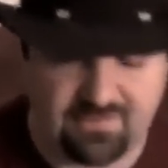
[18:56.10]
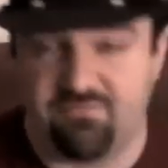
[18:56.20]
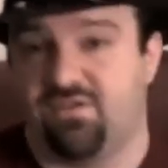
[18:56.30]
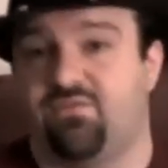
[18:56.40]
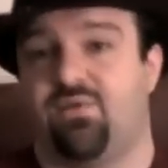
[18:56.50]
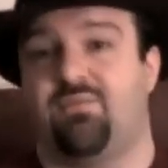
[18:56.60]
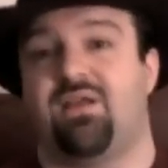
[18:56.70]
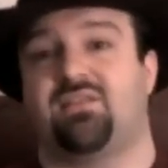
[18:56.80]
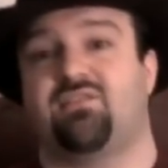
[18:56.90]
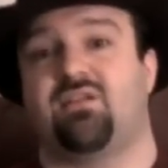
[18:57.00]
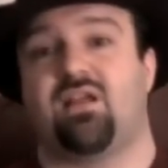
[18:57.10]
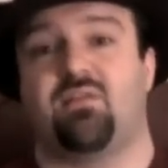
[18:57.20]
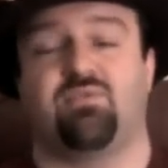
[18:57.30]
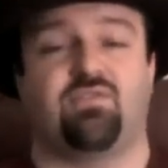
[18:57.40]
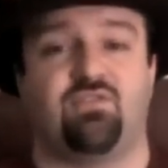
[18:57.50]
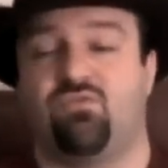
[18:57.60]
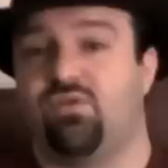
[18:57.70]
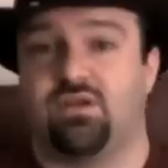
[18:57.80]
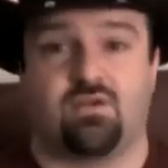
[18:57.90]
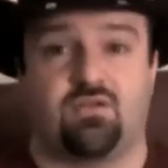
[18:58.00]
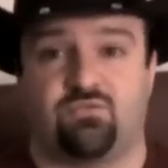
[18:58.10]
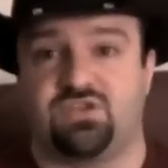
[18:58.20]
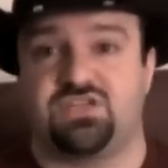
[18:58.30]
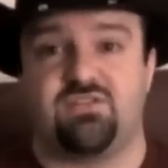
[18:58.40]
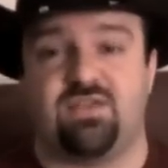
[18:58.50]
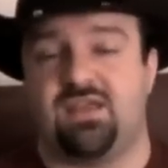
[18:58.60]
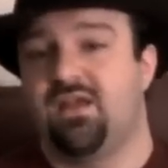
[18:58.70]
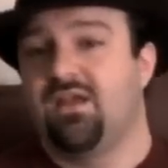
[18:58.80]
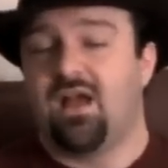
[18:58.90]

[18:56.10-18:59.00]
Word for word: Same reason why I'm not the kind of person who here on Twitch TV